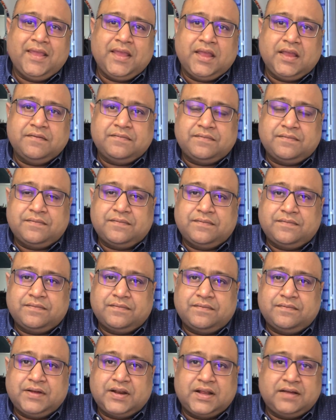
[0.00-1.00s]
if
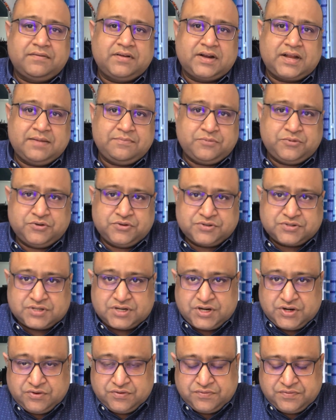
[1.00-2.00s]
whenever I post a
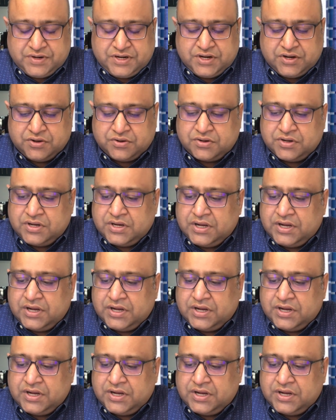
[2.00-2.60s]
new video,